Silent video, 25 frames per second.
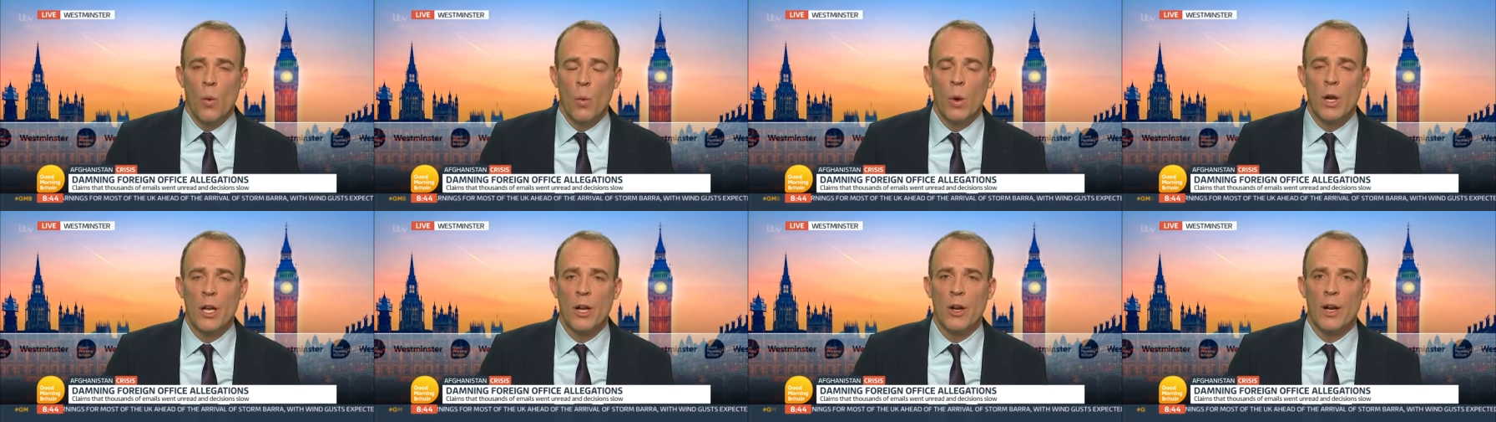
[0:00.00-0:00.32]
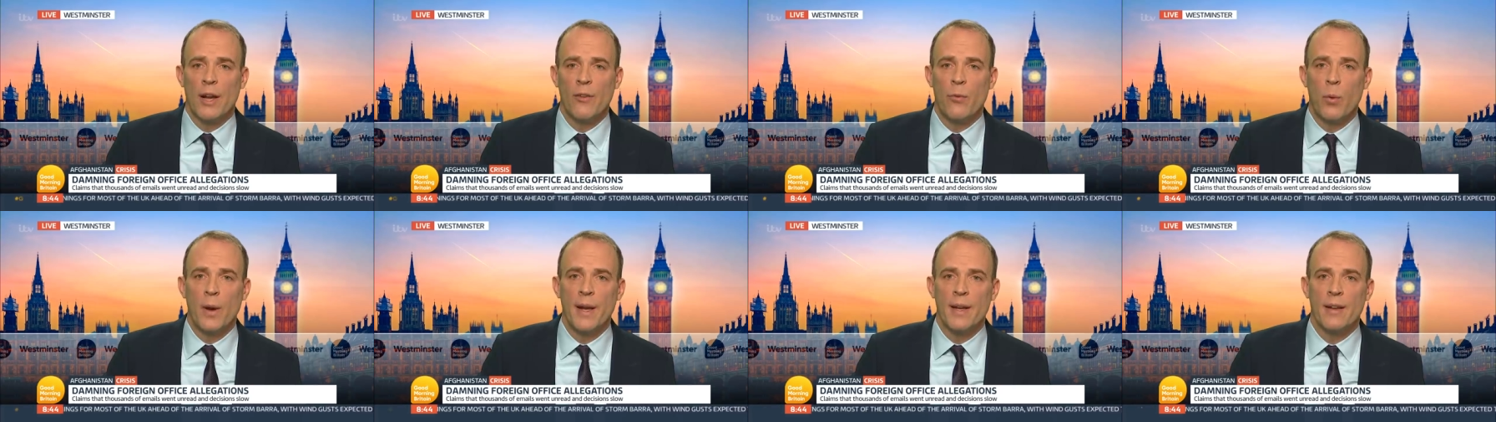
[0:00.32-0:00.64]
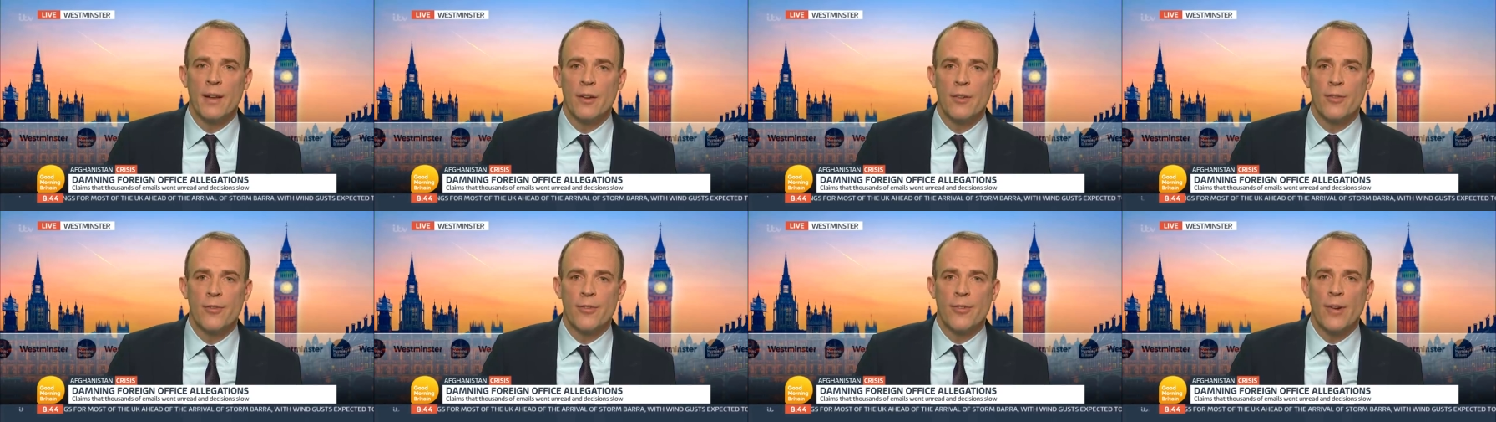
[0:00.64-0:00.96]
Well, look, if
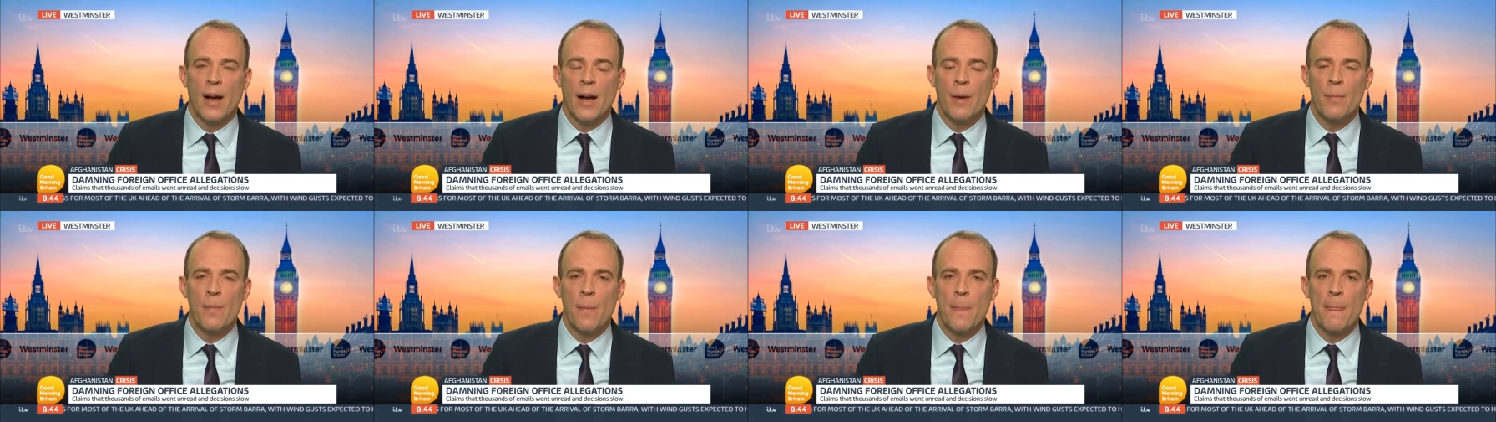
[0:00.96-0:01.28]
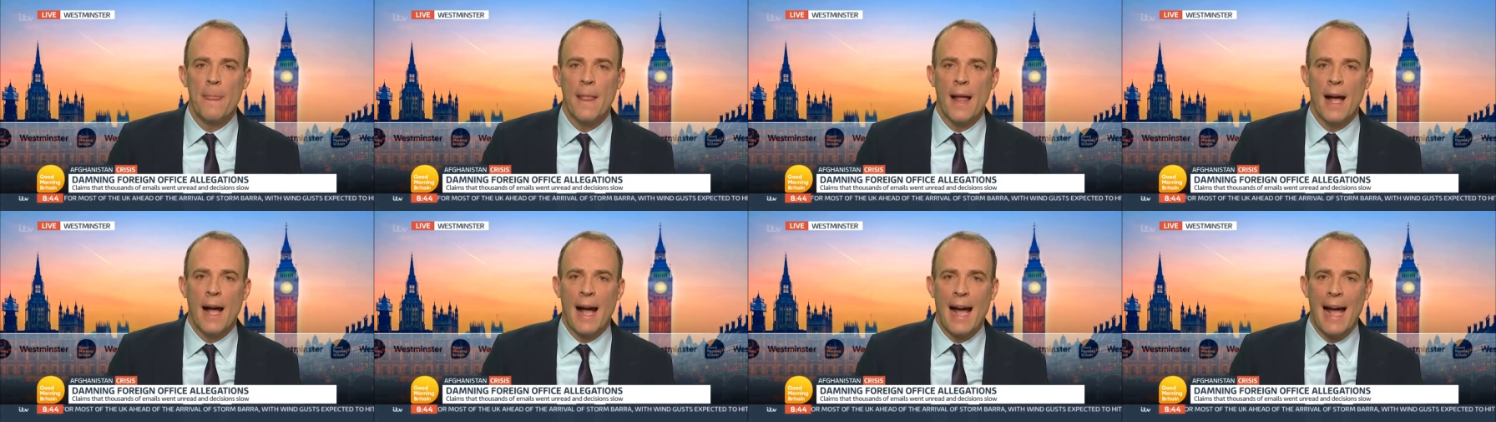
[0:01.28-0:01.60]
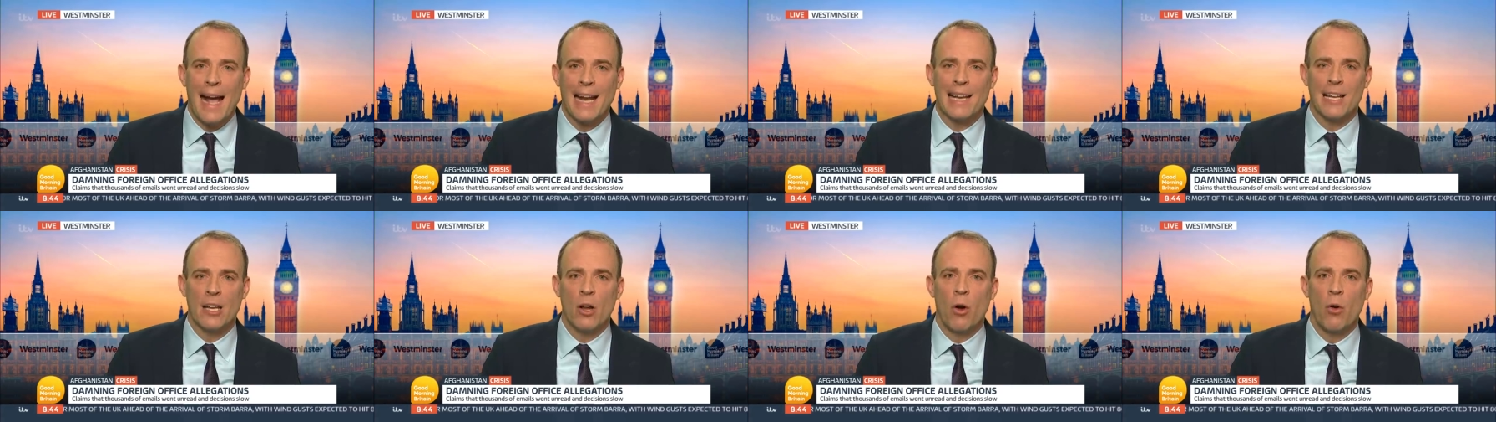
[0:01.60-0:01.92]
we'd have um,
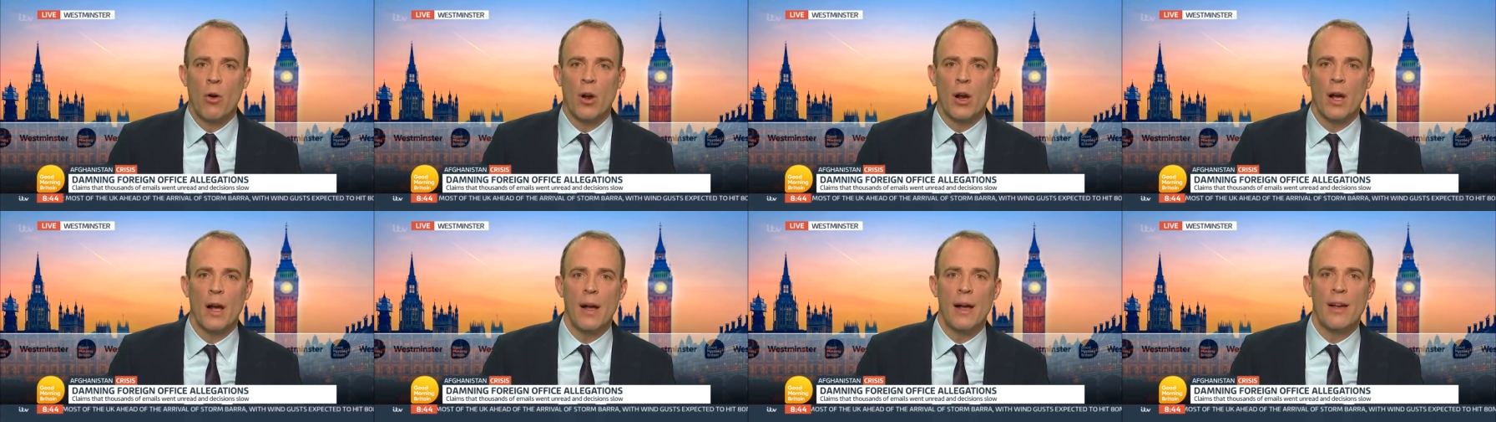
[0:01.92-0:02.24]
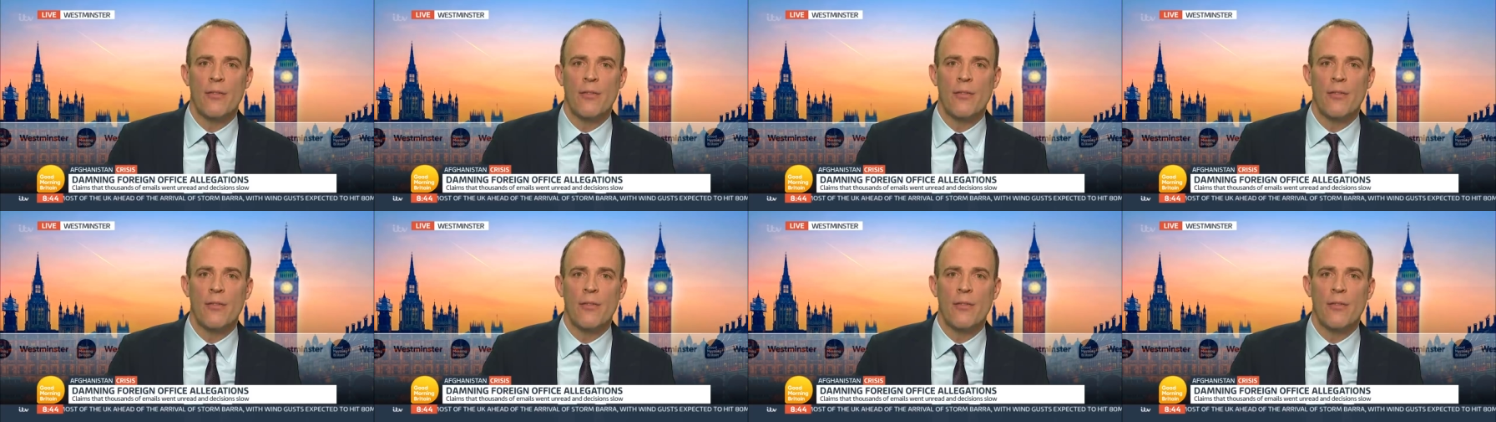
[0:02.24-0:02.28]
had longer,